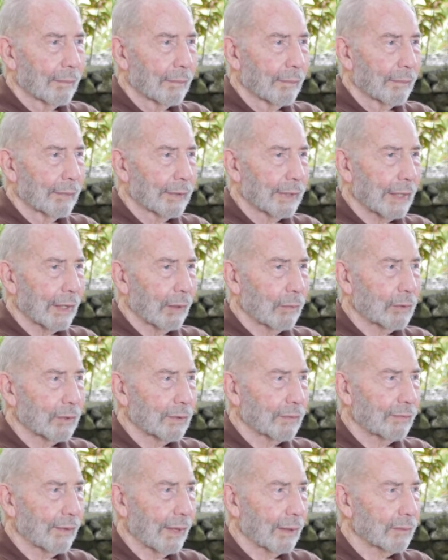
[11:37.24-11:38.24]
But I always
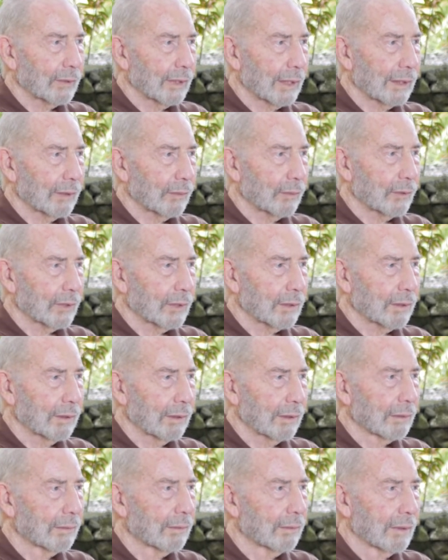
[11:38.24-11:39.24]
found that it was,
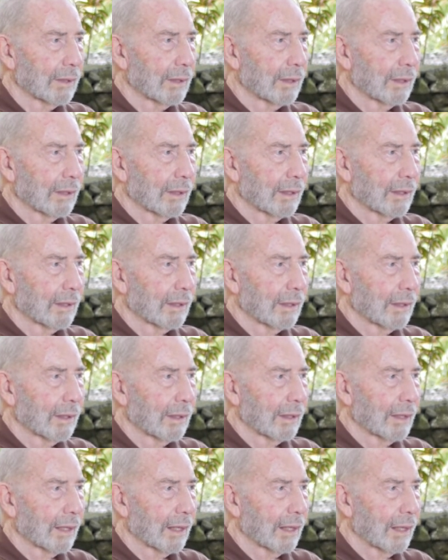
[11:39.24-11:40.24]

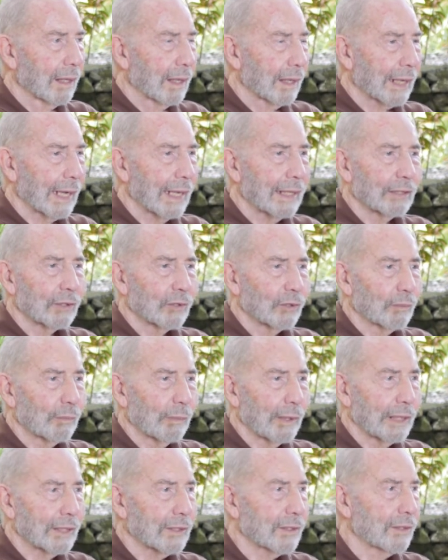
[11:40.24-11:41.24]
again, good
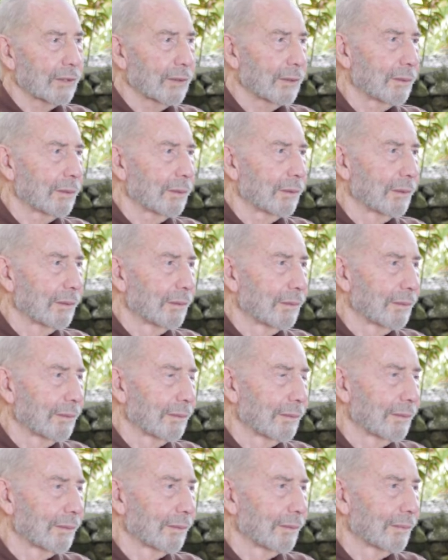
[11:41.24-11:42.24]
place to
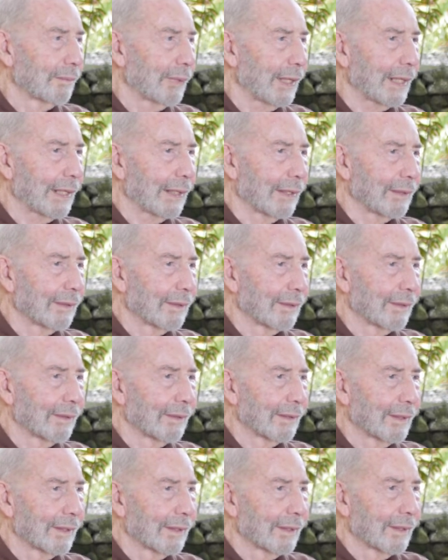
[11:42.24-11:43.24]
be,
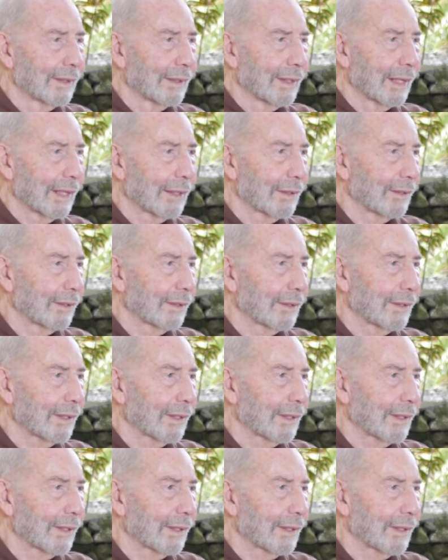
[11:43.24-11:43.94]
and